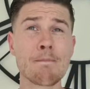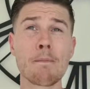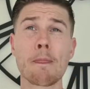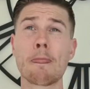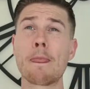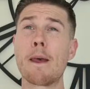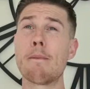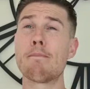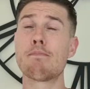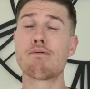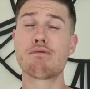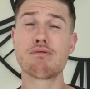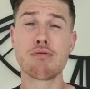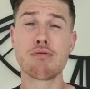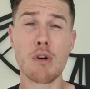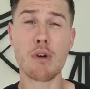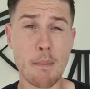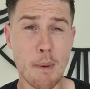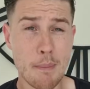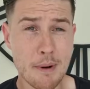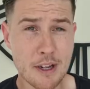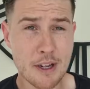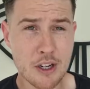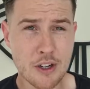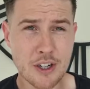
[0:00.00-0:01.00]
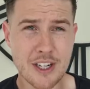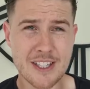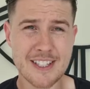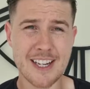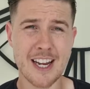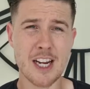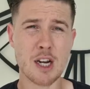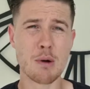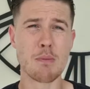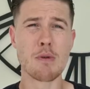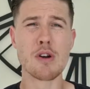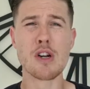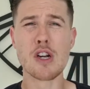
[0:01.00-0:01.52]
They're probably going to
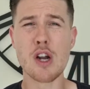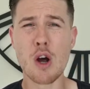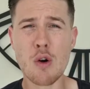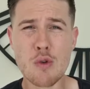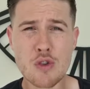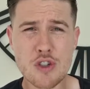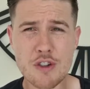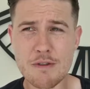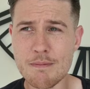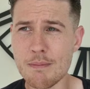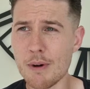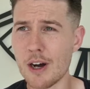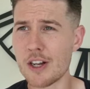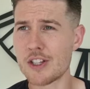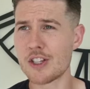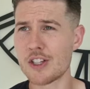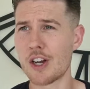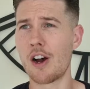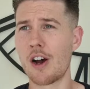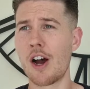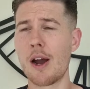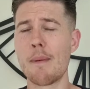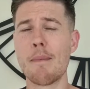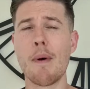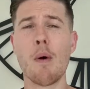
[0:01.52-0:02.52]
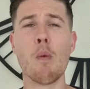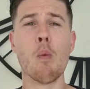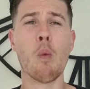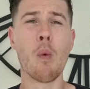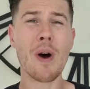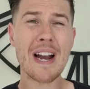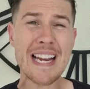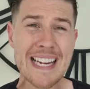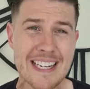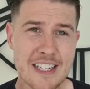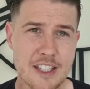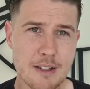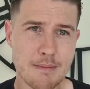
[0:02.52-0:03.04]
take up loads of my time and
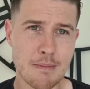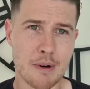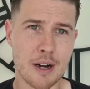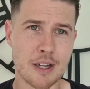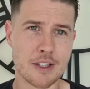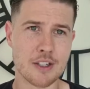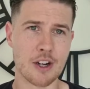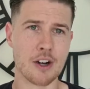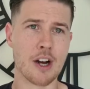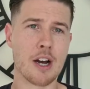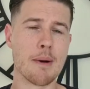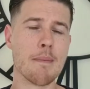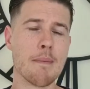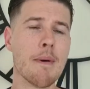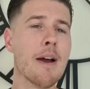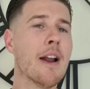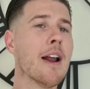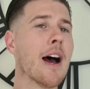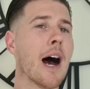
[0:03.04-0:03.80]
waste my time.